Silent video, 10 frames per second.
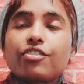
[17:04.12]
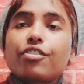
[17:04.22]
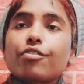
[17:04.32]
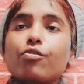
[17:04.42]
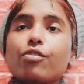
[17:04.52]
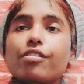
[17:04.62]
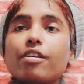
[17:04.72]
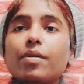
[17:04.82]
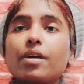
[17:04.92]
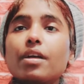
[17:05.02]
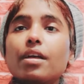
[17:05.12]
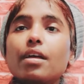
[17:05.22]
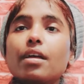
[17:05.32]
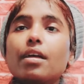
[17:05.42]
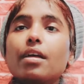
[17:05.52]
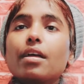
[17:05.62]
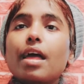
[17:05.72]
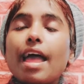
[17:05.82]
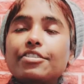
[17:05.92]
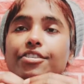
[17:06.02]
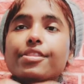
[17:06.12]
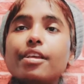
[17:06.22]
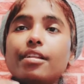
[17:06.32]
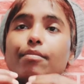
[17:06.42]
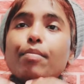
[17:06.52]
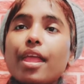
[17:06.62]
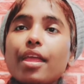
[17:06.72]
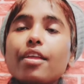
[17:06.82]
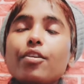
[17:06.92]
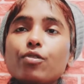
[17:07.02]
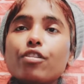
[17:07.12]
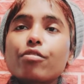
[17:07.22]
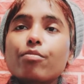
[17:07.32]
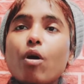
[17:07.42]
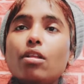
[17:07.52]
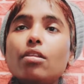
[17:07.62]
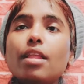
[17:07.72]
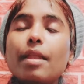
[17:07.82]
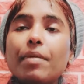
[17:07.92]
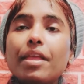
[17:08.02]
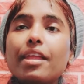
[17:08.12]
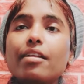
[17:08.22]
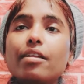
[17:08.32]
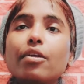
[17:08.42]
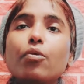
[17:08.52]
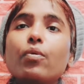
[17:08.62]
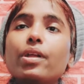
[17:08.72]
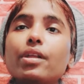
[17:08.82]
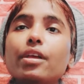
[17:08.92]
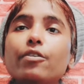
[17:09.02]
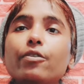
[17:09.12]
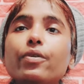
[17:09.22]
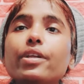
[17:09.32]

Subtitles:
to the stomach, HCl break into the small and make it liquid into it,